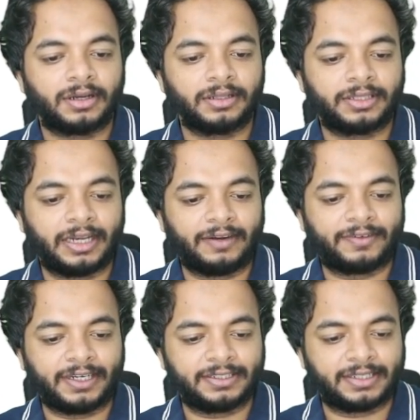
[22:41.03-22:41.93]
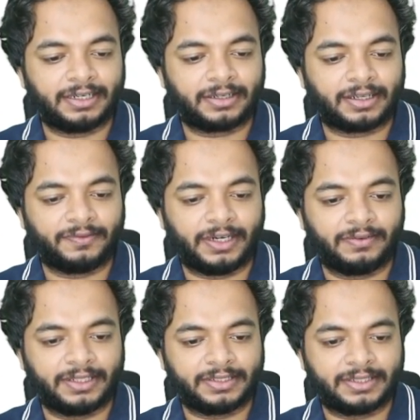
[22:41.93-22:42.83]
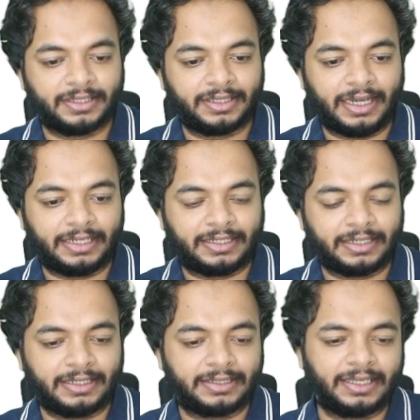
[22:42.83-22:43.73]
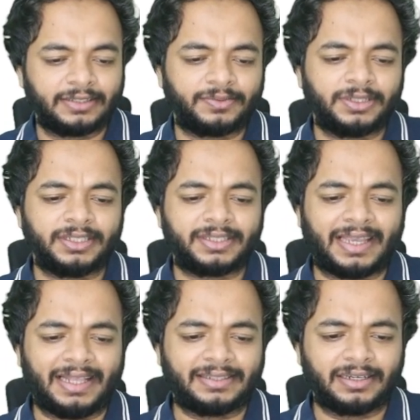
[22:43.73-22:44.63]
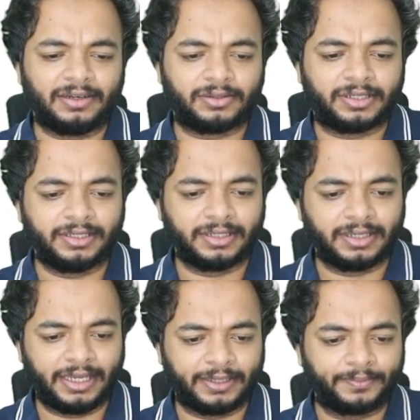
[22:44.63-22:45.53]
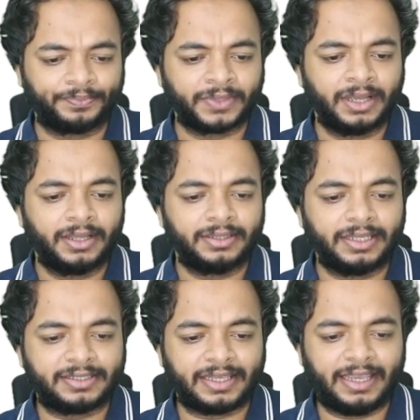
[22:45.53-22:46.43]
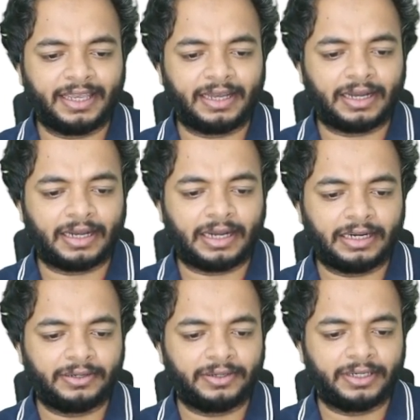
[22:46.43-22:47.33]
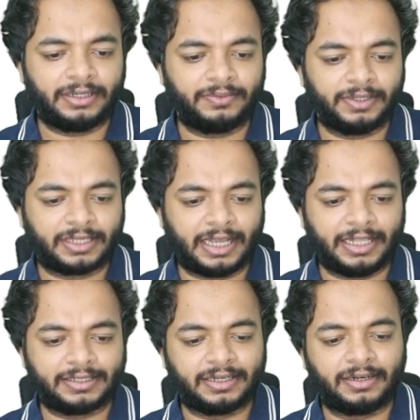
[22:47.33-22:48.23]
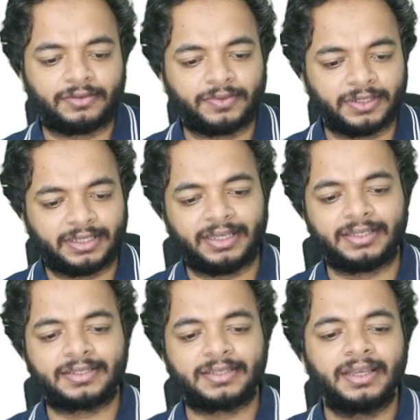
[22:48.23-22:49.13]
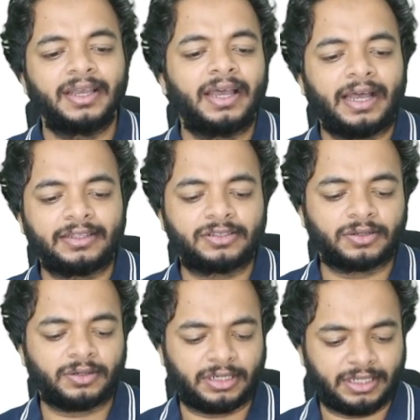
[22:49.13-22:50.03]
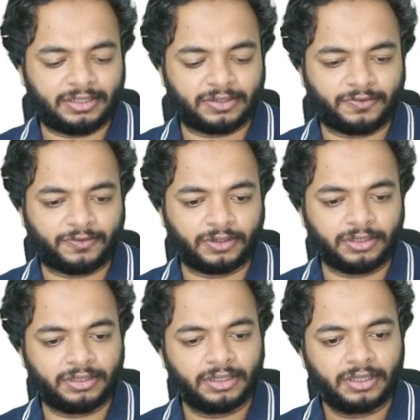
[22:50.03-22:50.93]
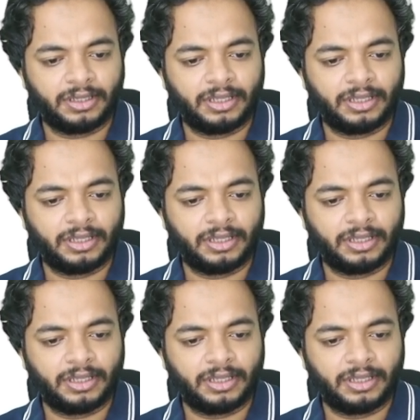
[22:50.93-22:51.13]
So the left hand side, you can very well see that things would just cancel out here, like this A100 with cancel out with this, and so on and so forth.